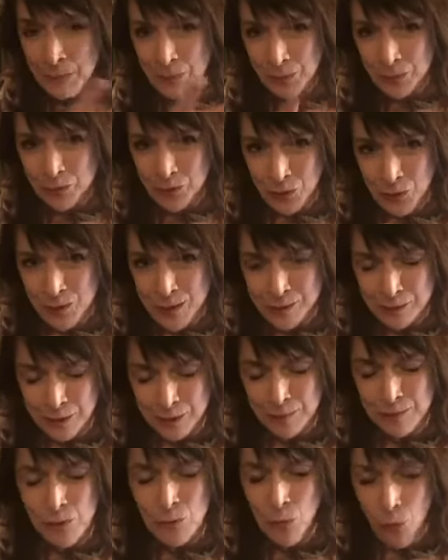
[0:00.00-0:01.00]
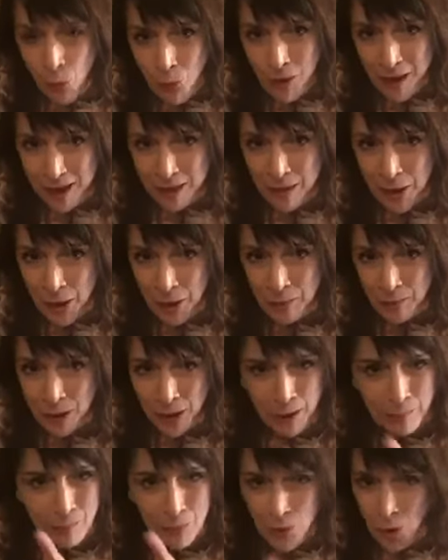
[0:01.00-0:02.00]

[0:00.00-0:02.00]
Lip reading: So he's going to be walking home and I'm